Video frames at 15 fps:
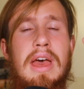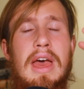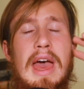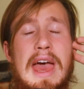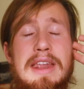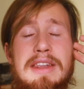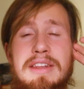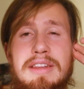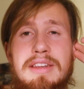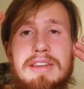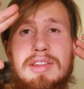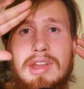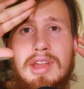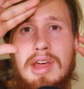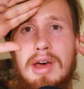And
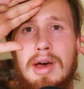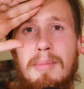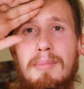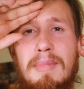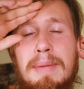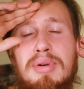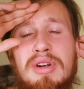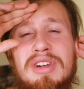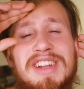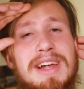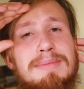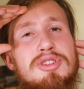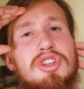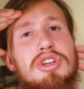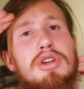my
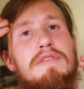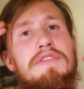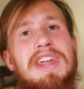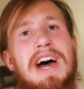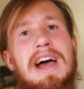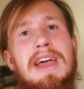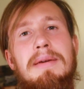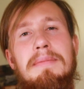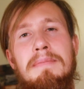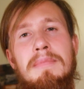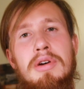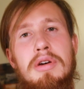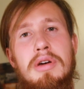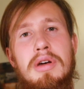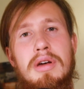perception of time
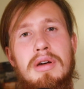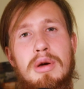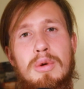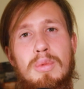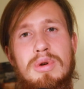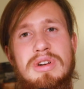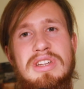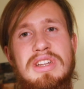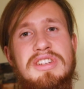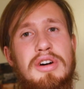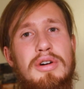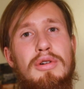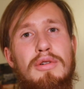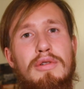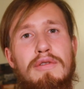would
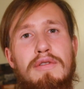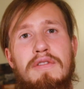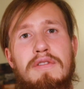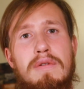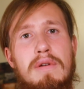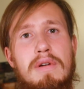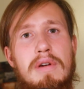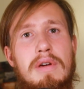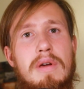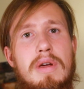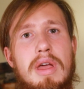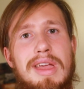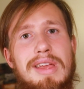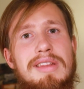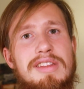dissolve
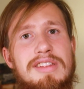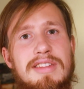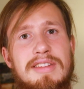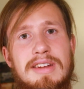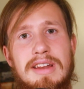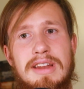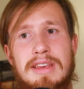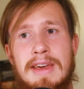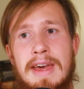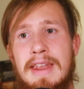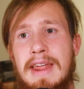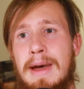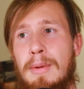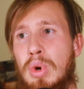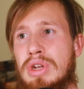instantly, and
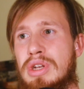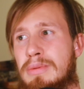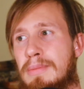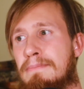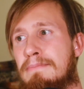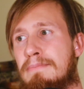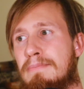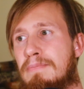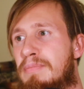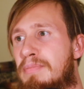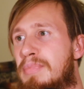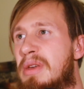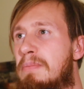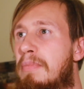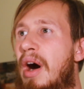I would
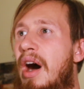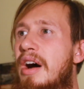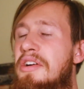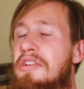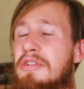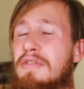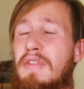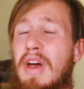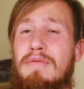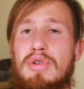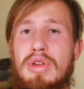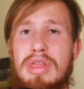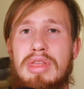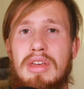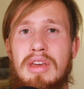be part of
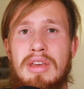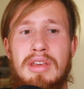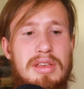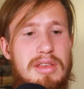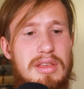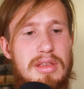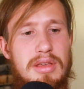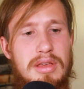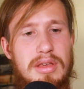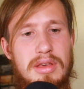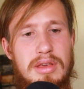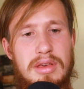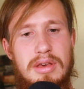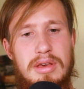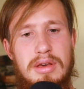everything.
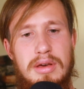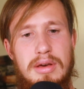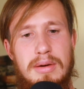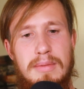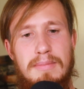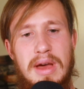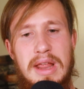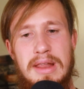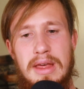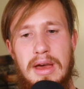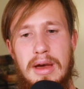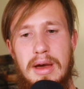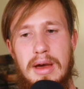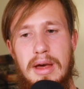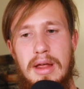My
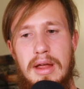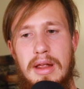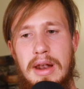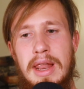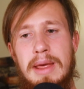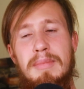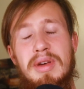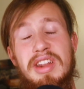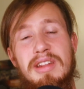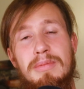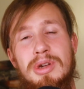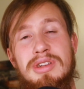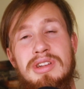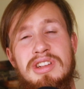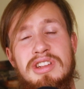limits
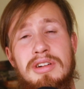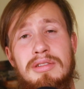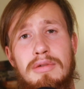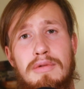would dissolve.